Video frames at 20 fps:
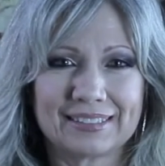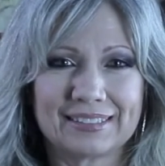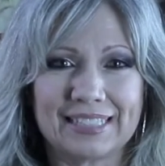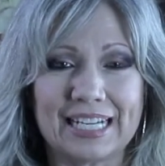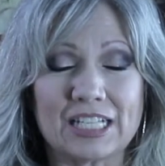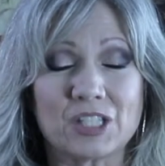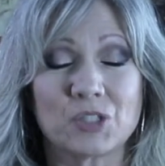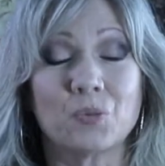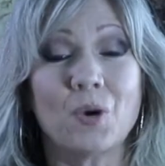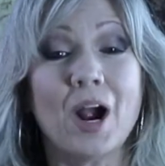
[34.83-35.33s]

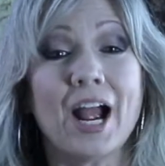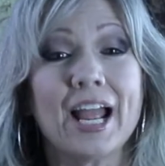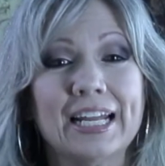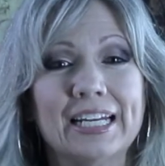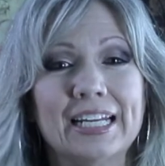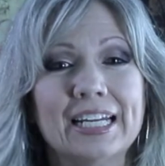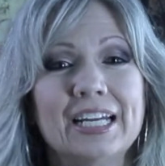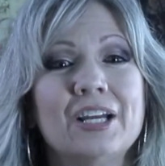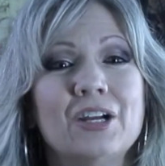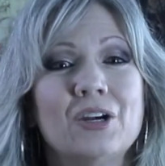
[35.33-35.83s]
That's right.
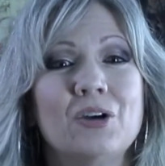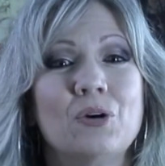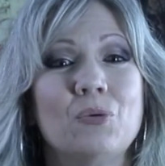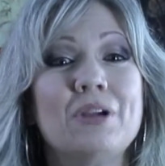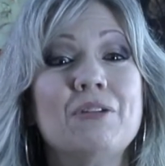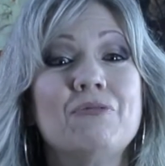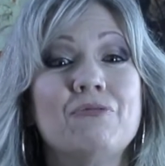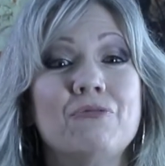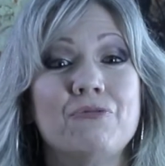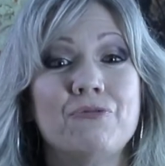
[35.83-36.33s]

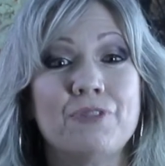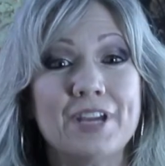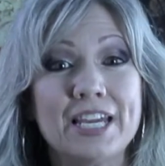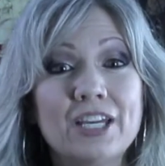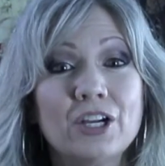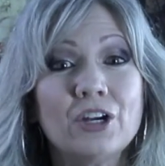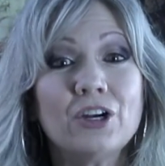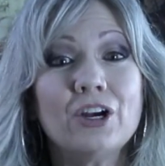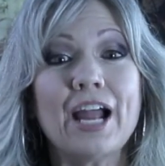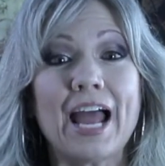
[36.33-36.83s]
We
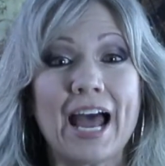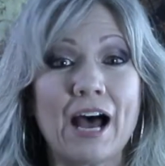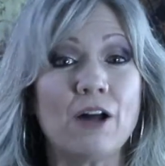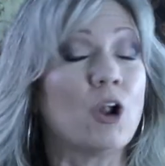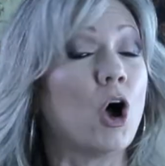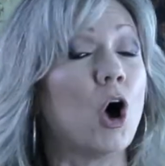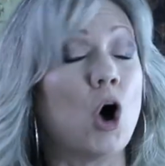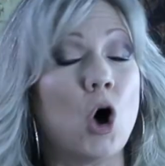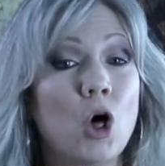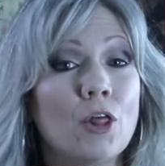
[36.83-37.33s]
figure
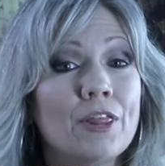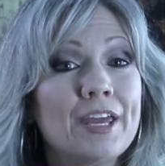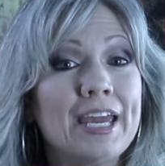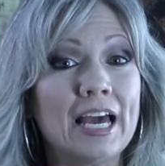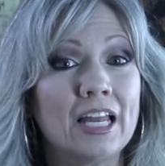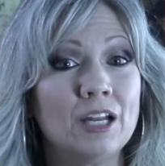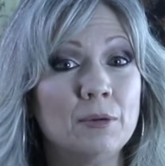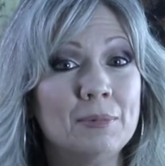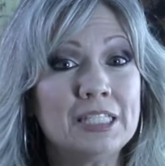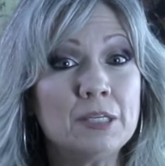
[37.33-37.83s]
out all the
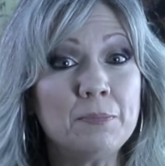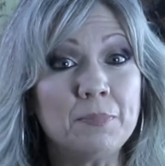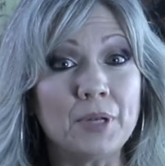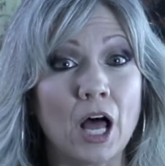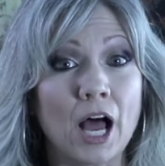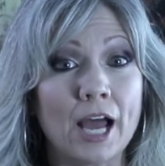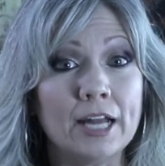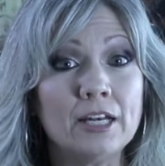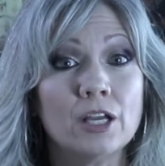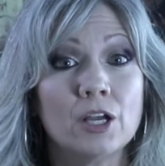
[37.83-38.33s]
elements of
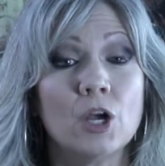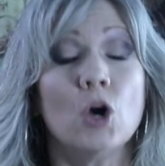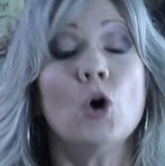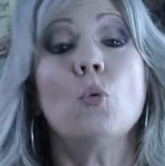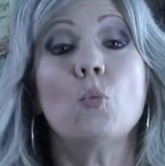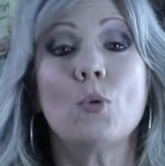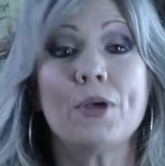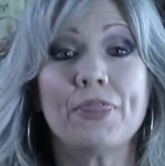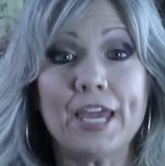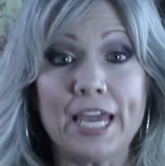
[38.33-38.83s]
plot
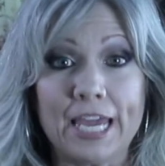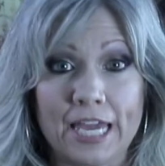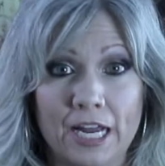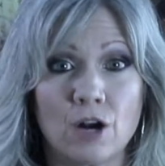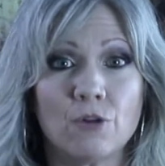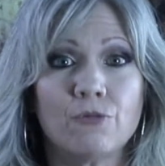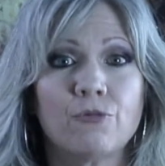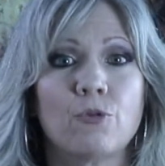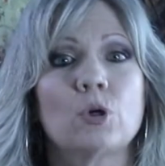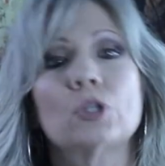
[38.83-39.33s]
within
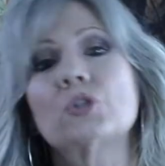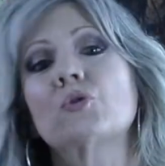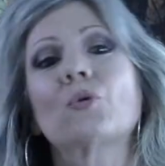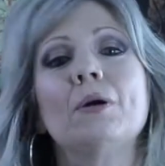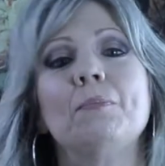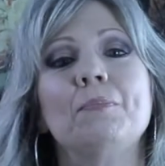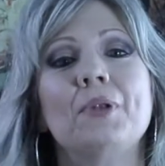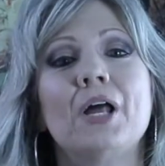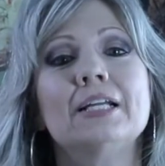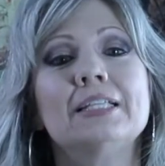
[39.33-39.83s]
our
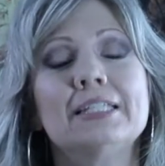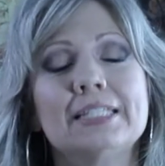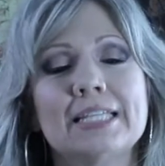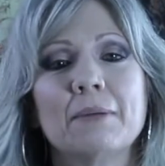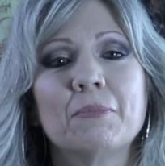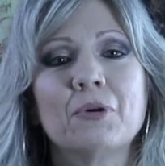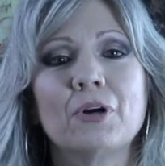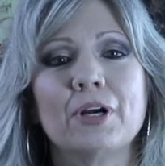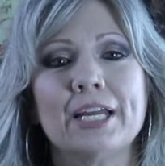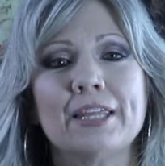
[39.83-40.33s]
4-square plot
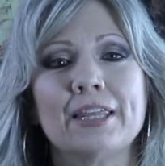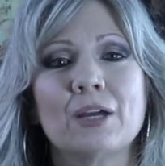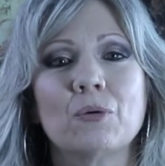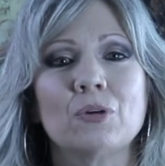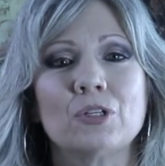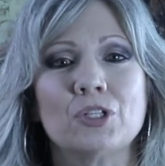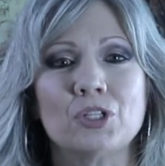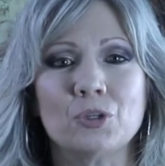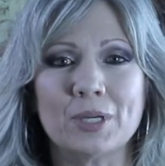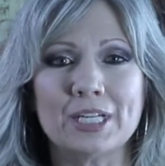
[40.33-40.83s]
summary that
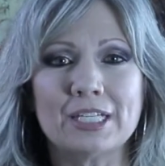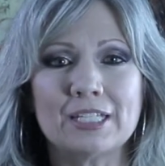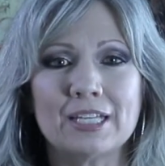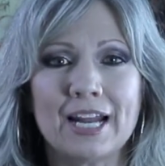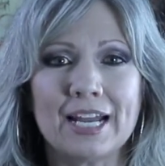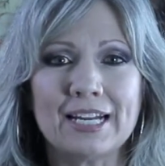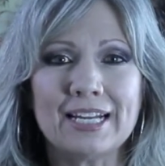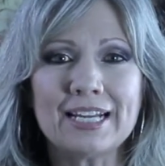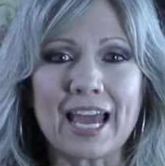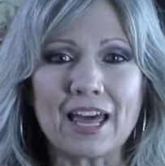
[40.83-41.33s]
we're doing
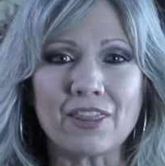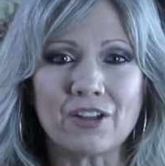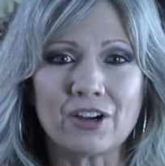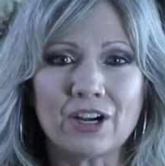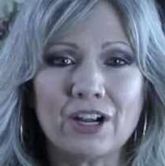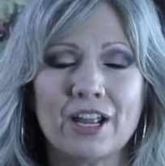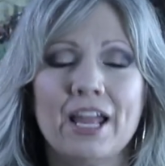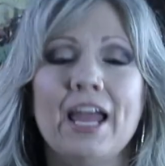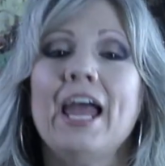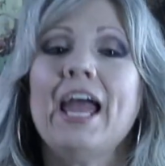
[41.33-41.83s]
today
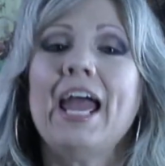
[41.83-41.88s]
together,